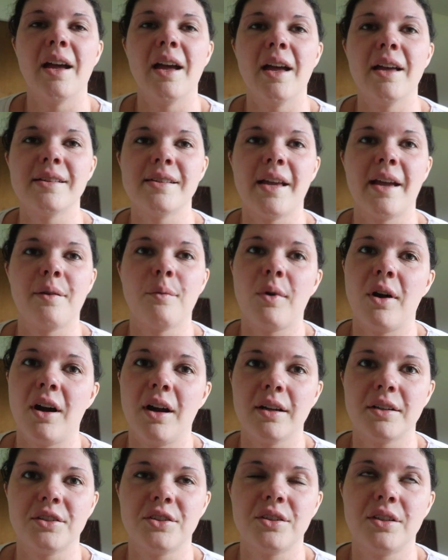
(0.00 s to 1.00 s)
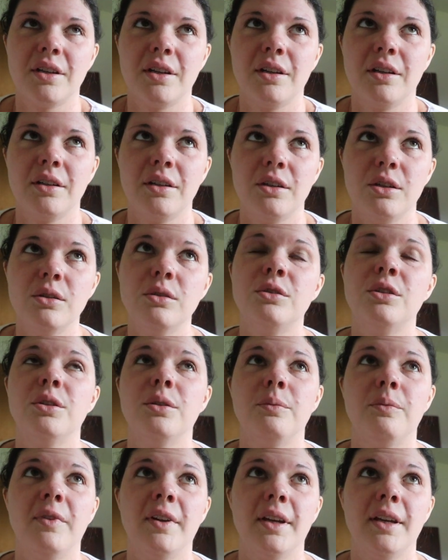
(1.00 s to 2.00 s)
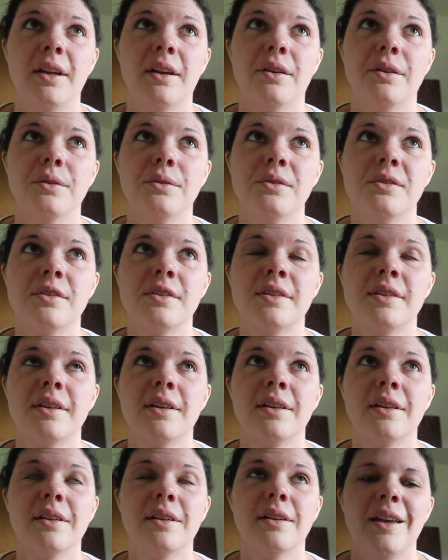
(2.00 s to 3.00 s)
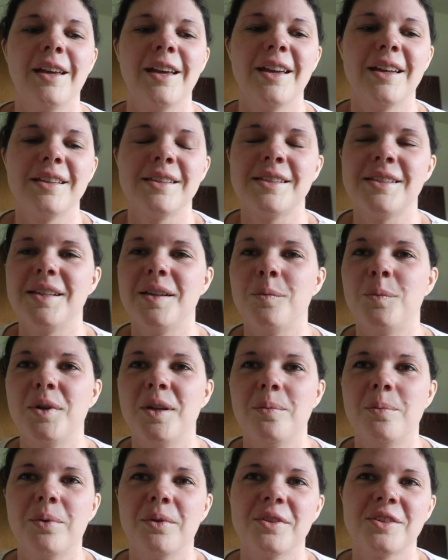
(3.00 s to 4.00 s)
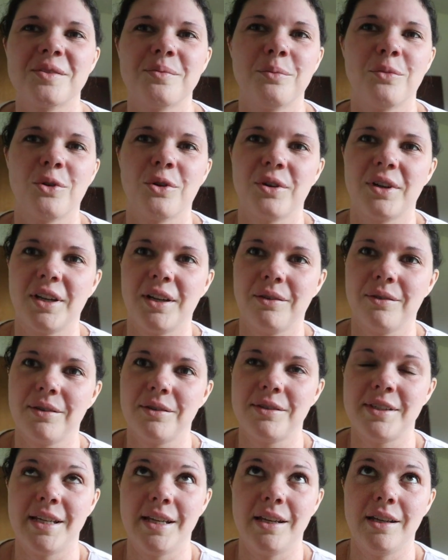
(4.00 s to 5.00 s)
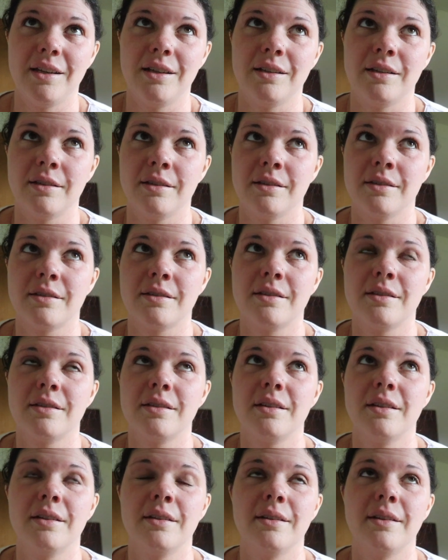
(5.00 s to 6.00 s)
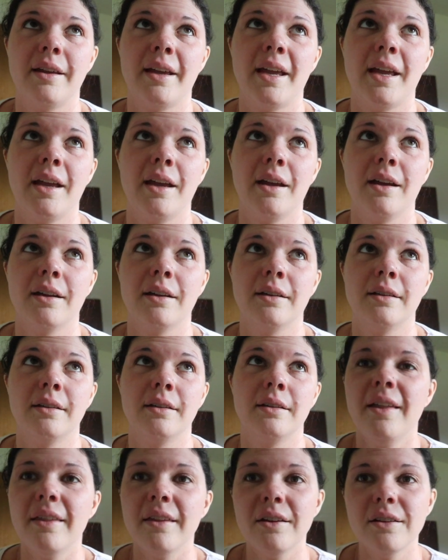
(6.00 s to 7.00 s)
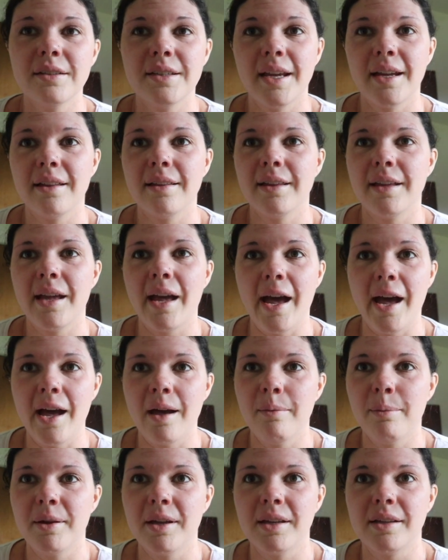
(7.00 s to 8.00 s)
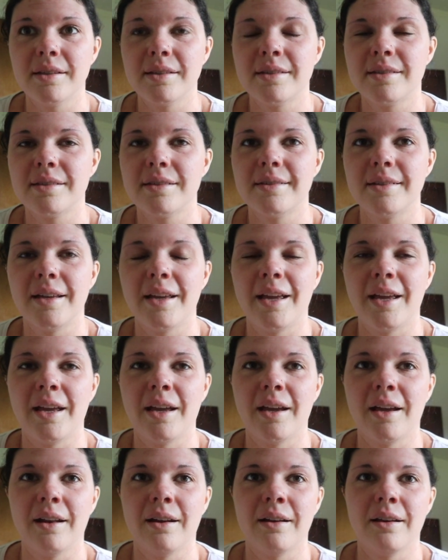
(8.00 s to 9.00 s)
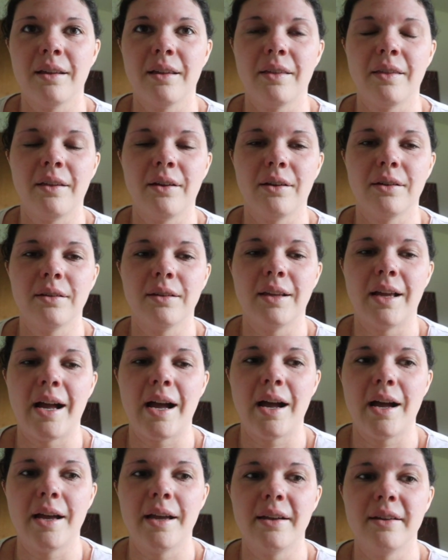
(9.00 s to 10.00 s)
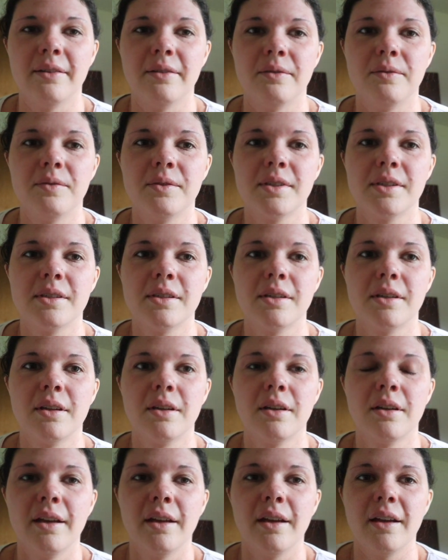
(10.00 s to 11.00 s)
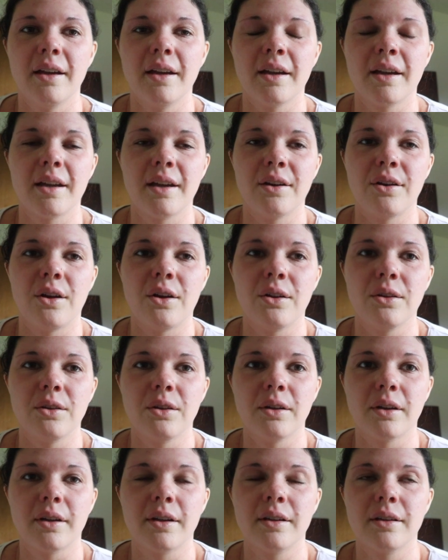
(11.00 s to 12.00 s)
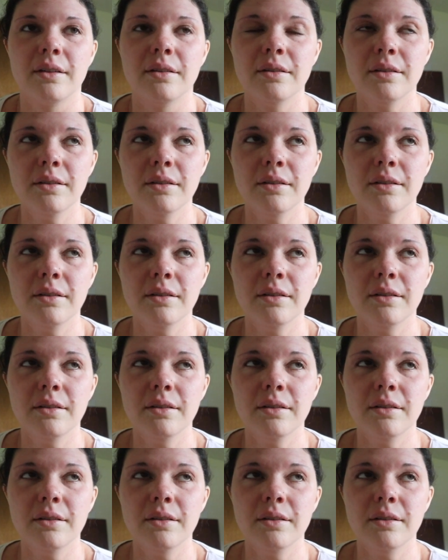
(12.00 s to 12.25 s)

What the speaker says: As I watch YouTube videos and see people's morning routines and their daily habits and their lives, it can all look